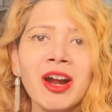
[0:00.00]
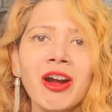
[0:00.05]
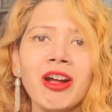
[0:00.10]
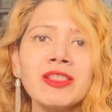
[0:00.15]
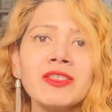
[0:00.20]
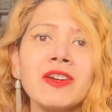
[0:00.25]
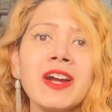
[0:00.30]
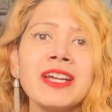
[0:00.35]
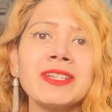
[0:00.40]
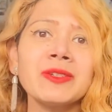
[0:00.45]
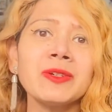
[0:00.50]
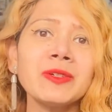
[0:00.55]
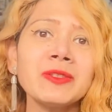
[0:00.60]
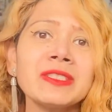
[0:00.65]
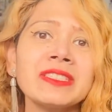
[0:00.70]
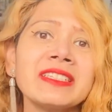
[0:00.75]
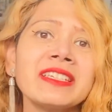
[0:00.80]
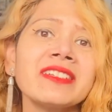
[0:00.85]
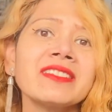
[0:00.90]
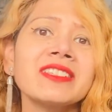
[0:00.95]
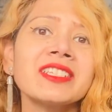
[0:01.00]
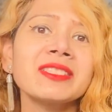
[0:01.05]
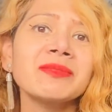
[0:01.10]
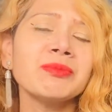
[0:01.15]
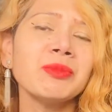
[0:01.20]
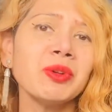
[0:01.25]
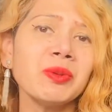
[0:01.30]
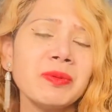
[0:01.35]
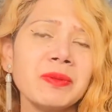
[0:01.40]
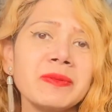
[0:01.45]
Although I don't think this
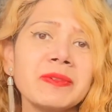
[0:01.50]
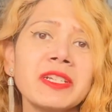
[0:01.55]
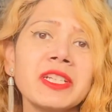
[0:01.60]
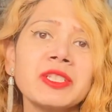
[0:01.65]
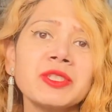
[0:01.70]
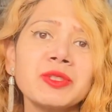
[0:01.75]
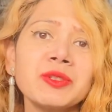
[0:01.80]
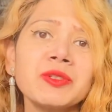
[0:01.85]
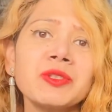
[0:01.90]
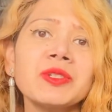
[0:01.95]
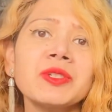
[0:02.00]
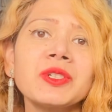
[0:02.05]
movie will do